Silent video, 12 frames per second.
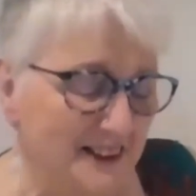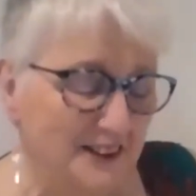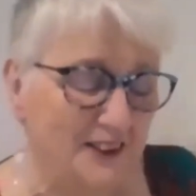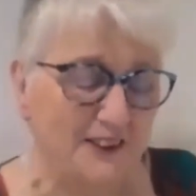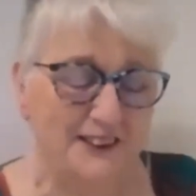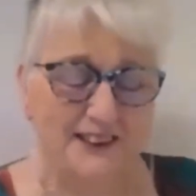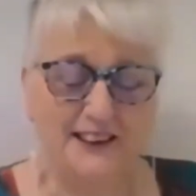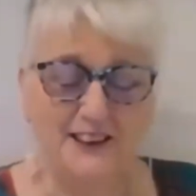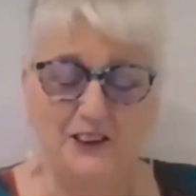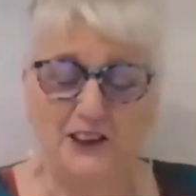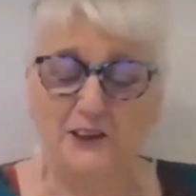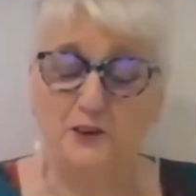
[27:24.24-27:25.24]
taught her
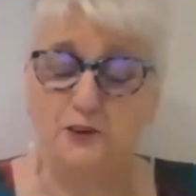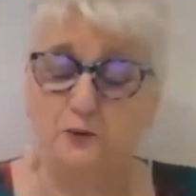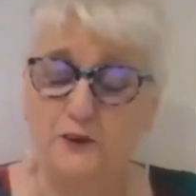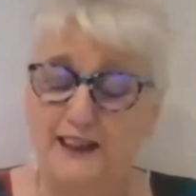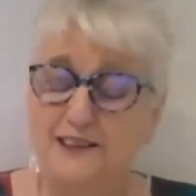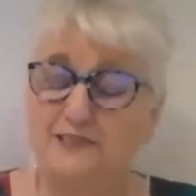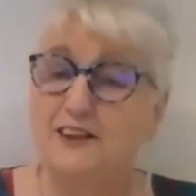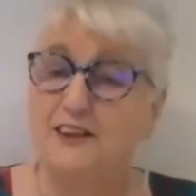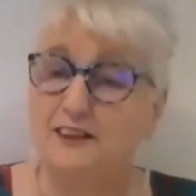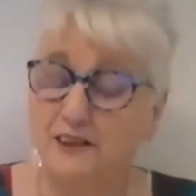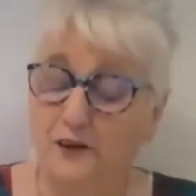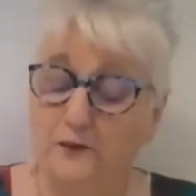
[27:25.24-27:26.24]
she could weave
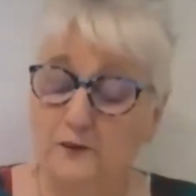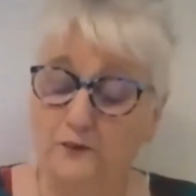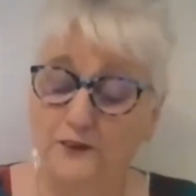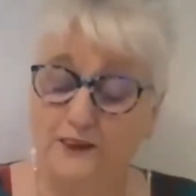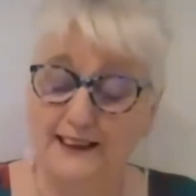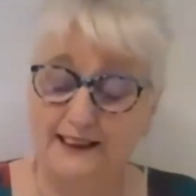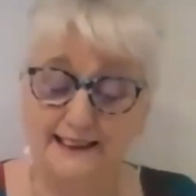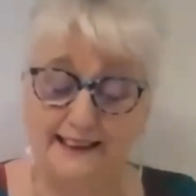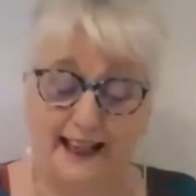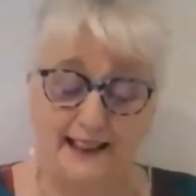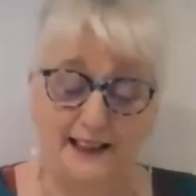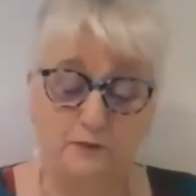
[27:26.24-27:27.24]
her own
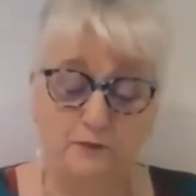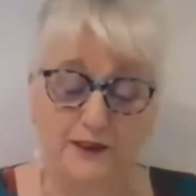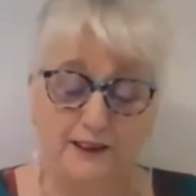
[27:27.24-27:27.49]
escape.